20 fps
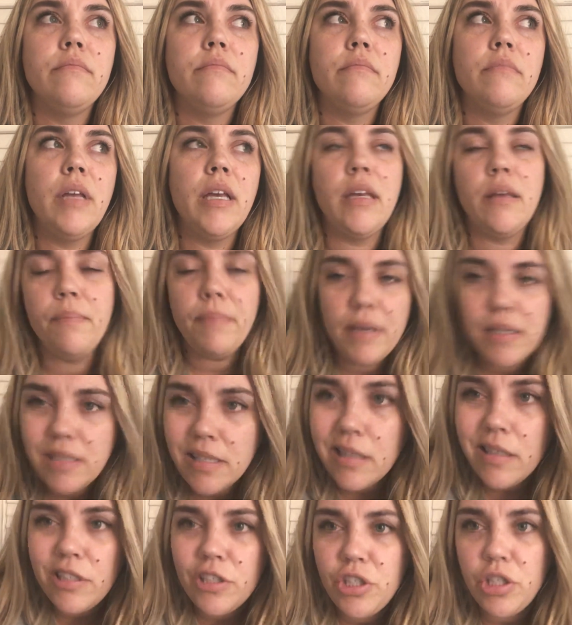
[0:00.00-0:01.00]
like,
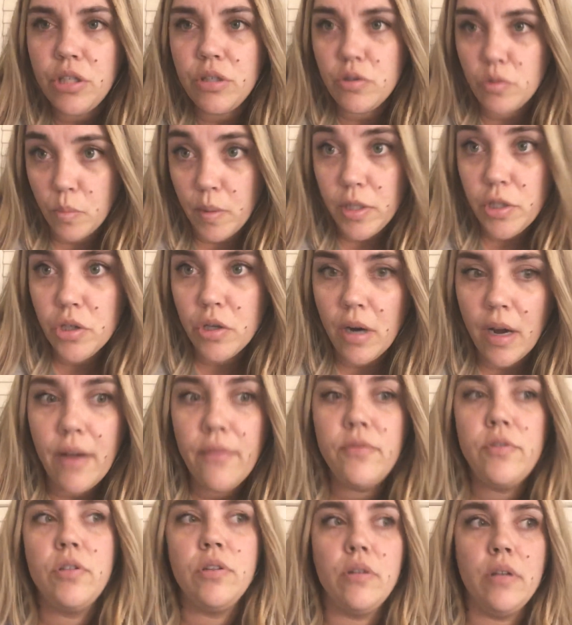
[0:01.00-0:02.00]
basically she used
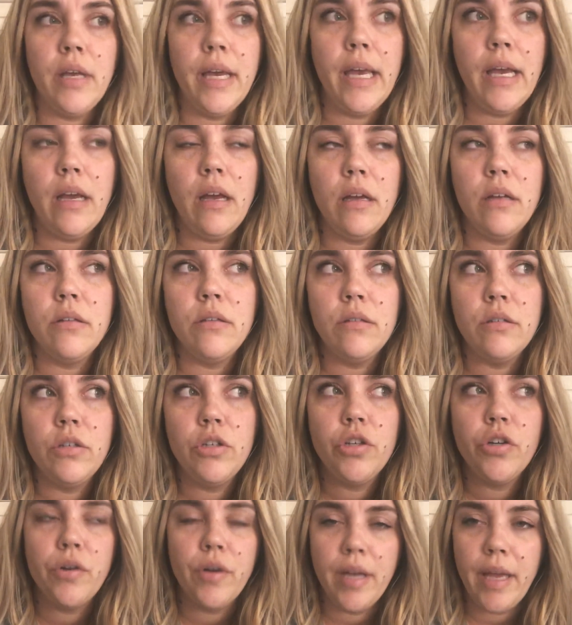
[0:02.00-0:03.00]
witchcraft to, like,
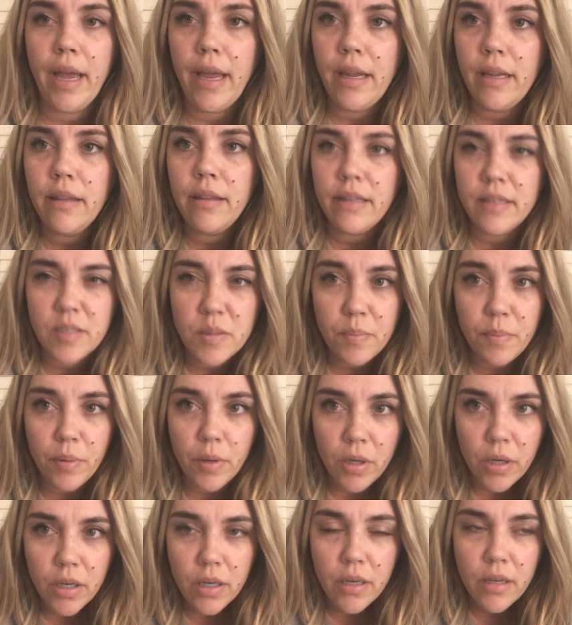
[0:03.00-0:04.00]
create this
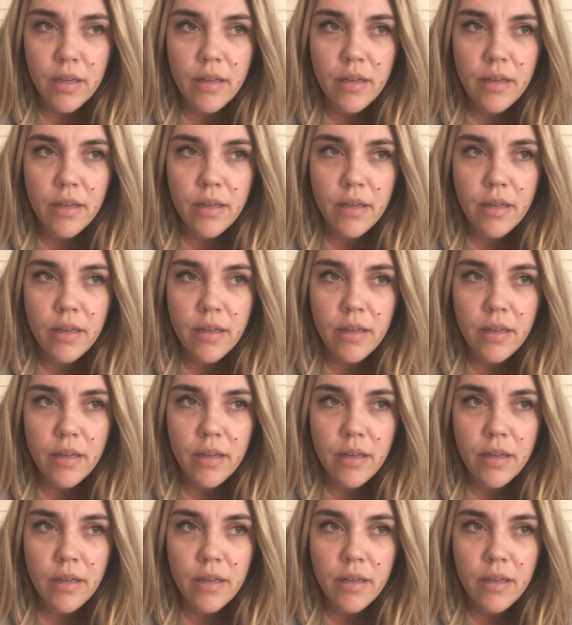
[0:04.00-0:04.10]
book.